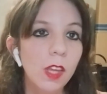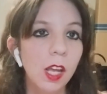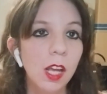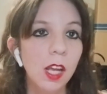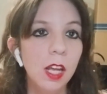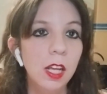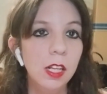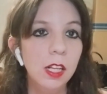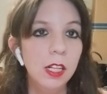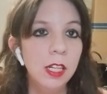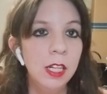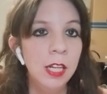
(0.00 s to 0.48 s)

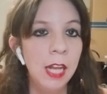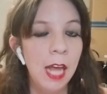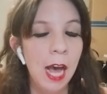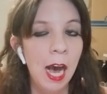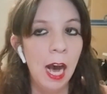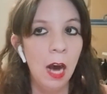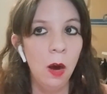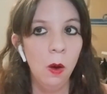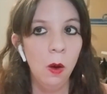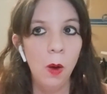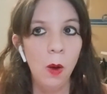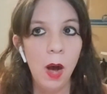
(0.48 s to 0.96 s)

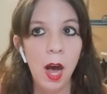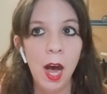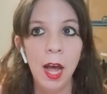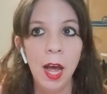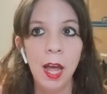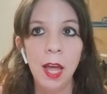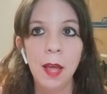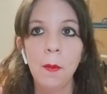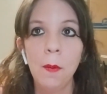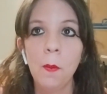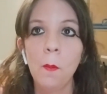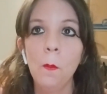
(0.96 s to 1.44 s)
now
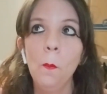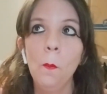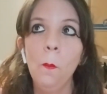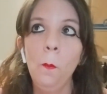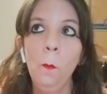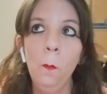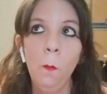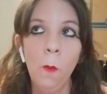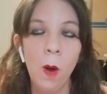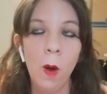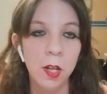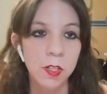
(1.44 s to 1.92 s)
I
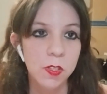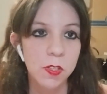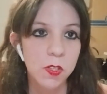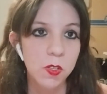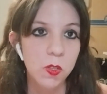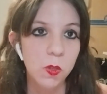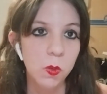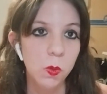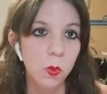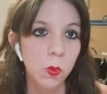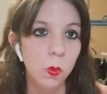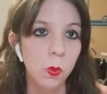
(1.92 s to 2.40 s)
want
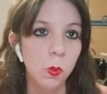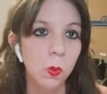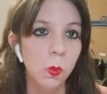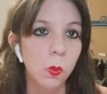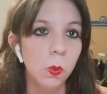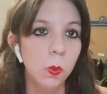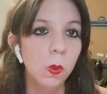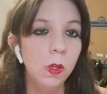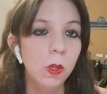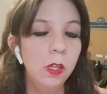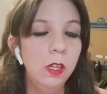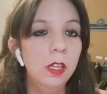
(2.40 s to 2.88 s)
to